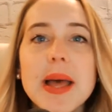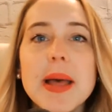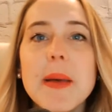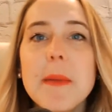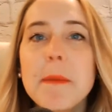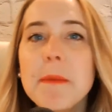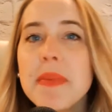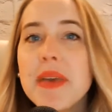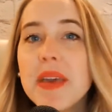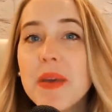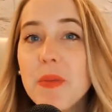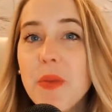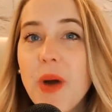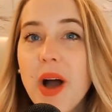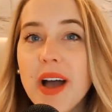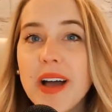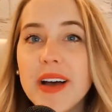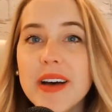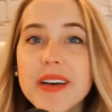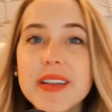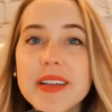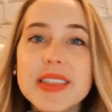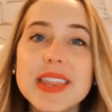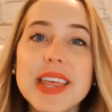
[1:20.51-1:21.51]

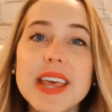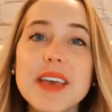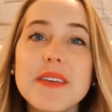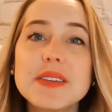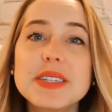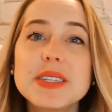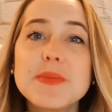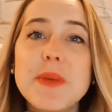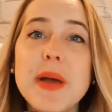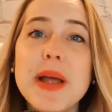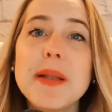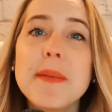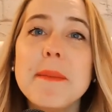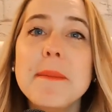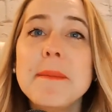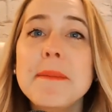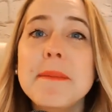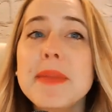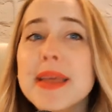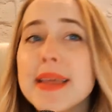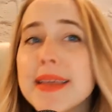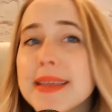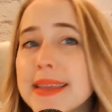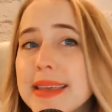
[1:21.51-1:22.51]
Meanwhile, they've spent
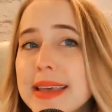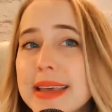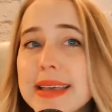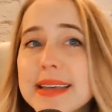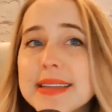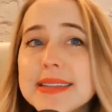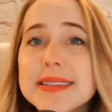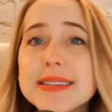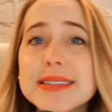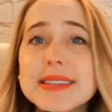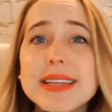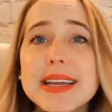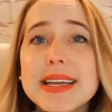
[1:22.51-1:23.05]
millions,